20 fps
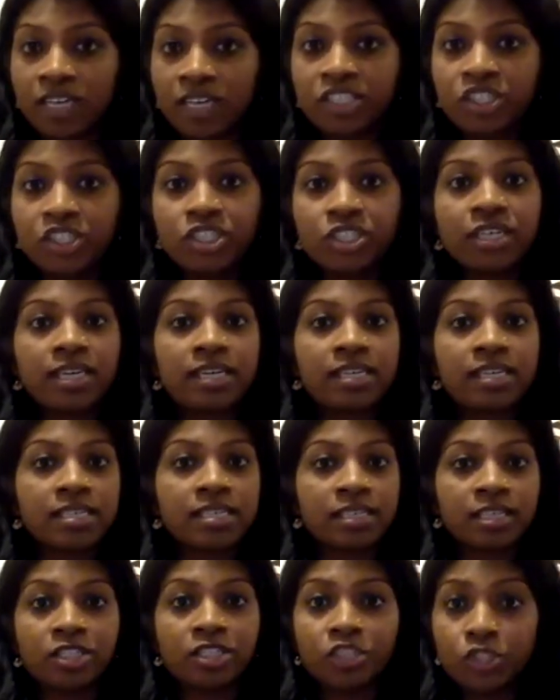and then
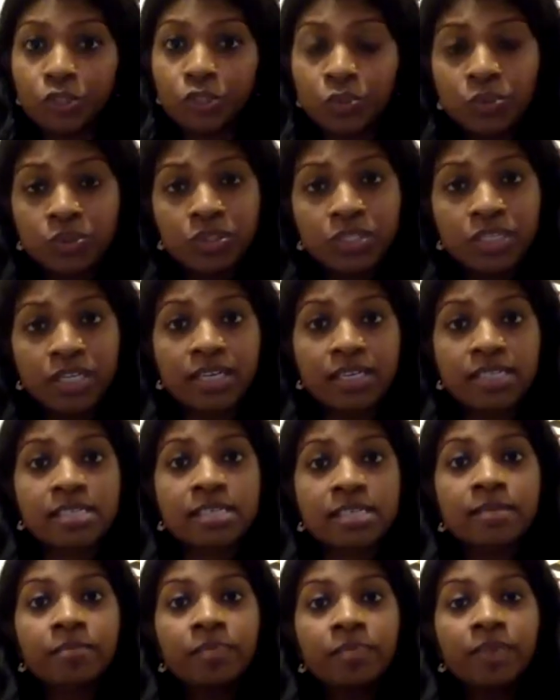Vaishyas, and then
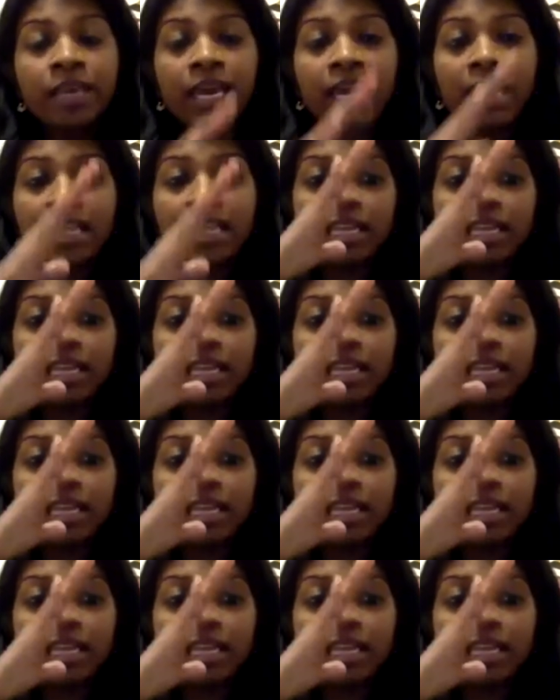Shudras.